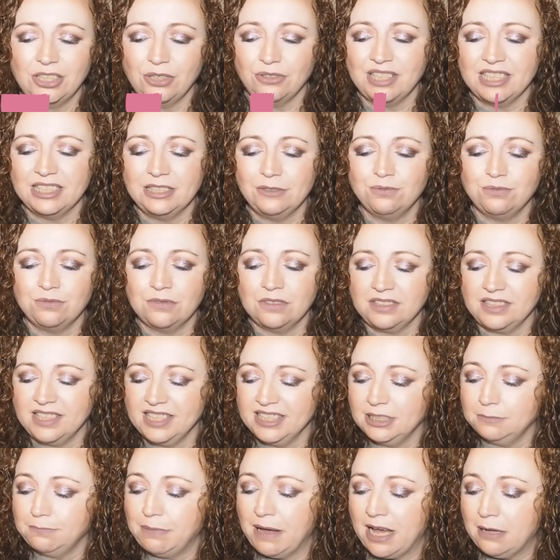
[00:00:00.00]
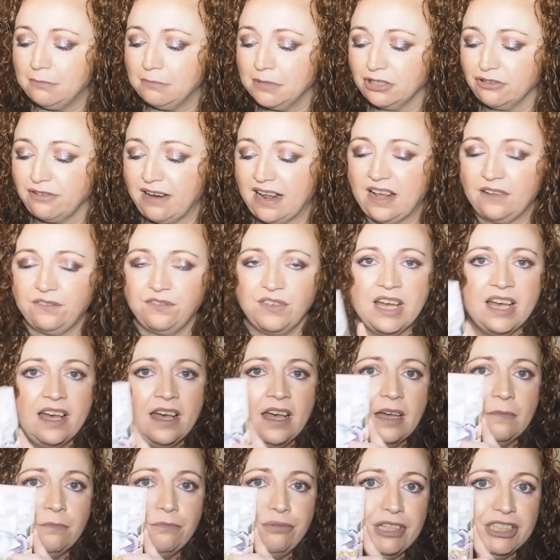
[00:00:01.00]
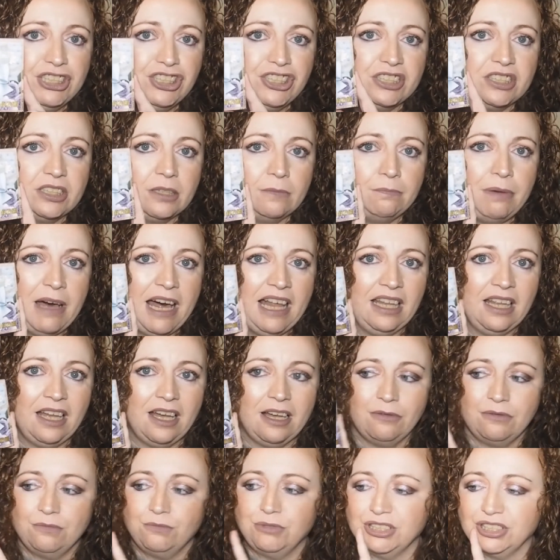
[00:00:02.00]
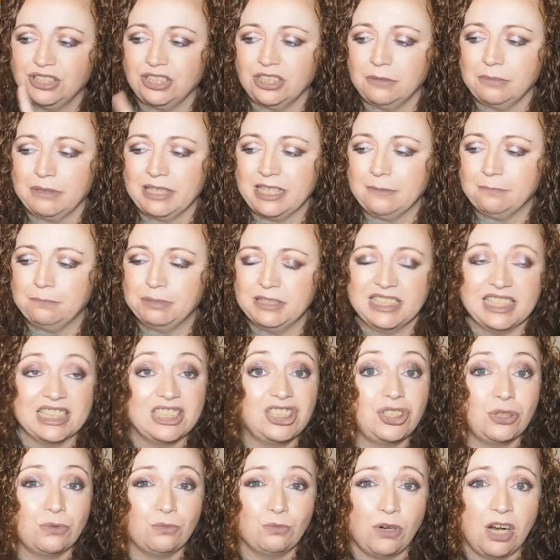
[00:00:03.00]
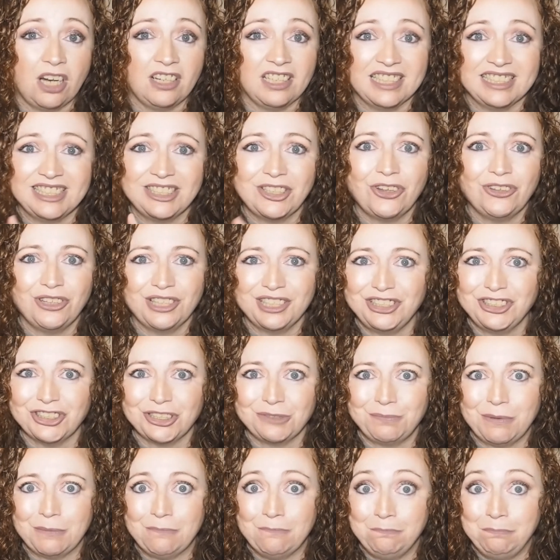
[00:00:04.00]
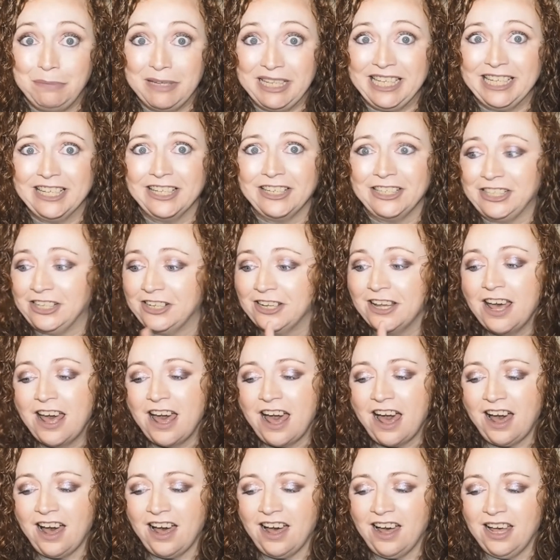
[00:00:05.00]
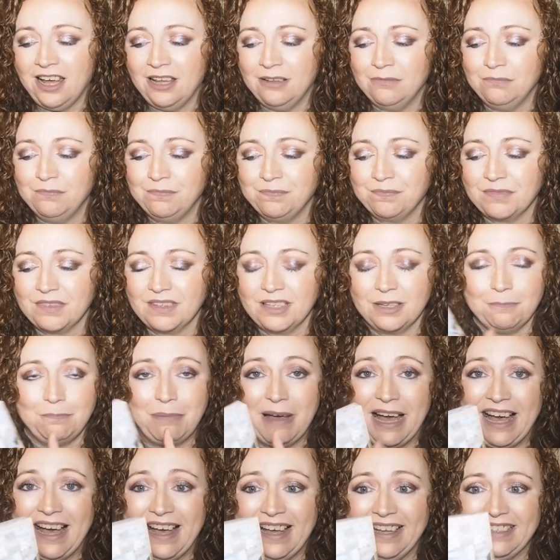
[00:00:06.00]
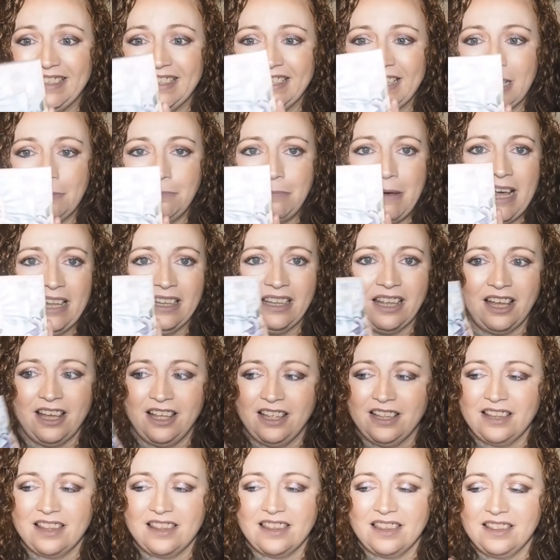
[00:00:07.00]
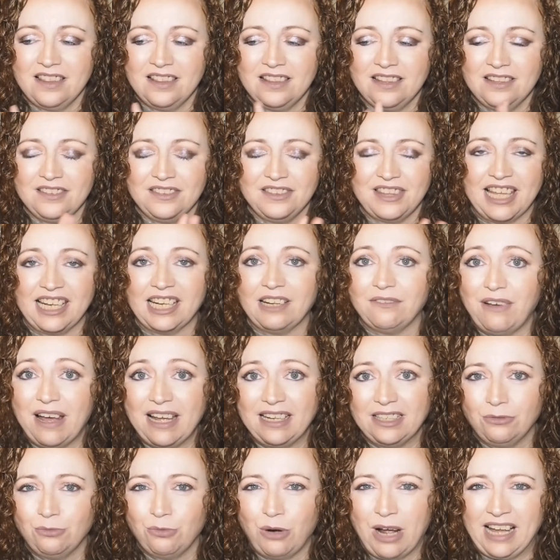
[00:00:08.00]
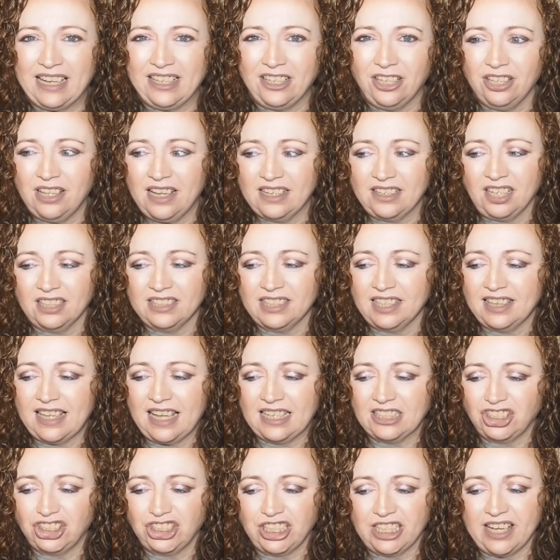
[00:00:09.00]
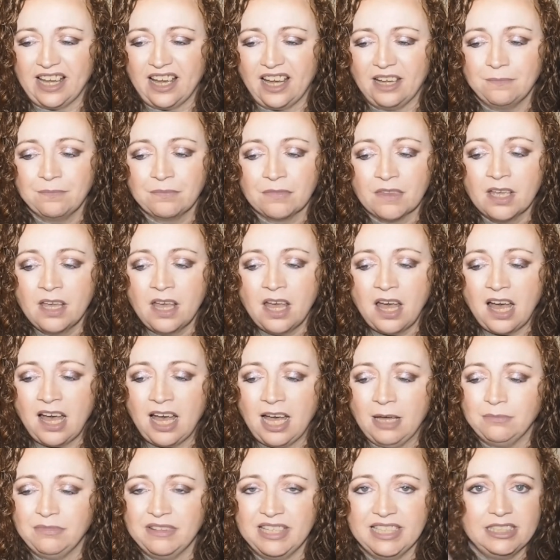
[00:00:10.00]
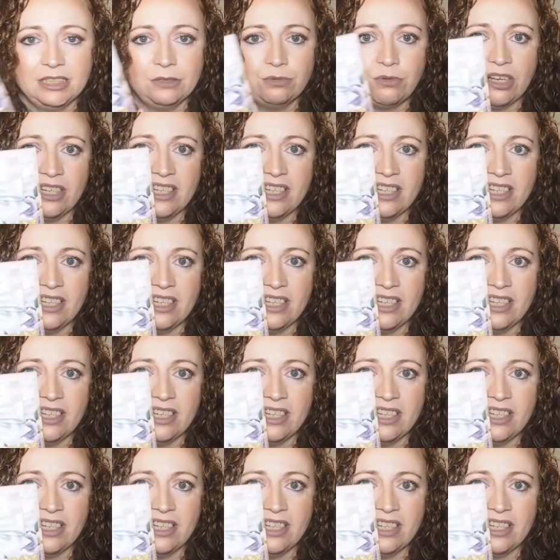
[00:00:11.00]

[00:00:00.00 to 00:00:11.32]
this this Pat McGrath Bridgerton palette was going to be in position one. It's only just been beaten um, by a palette that I've had a while. I got it last year. Um, this one